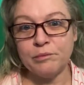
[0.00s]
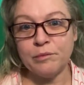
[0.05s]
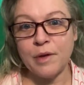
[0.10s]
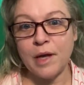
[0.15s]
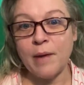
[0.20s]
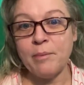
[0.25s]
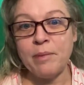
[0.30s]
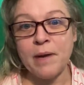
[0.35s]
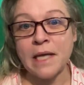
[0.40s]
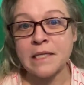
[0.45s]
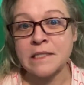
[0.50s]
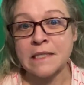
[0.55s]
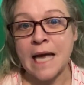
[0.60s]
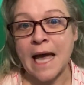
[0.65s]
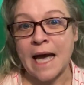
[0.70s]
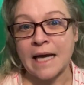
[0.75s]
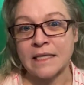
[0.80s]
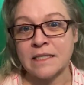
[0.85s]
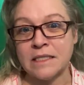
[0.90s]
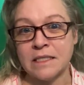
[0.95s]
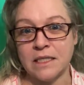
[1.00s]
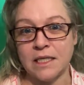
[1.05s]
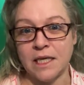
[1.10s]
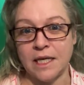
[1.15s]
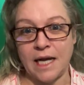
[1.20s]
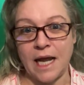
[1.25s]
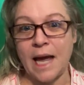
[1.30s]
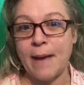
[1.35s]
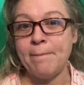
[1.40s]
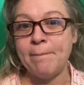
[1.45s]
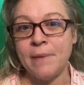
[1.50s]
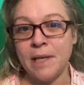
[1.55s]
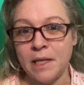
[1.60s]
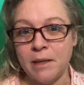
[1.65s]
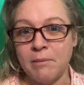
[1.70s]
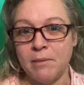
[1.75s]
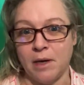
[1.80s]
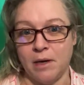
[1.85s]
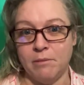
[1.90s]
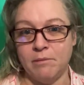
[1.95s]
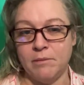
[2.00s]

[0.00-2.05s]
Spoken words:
a bus accident at minimum,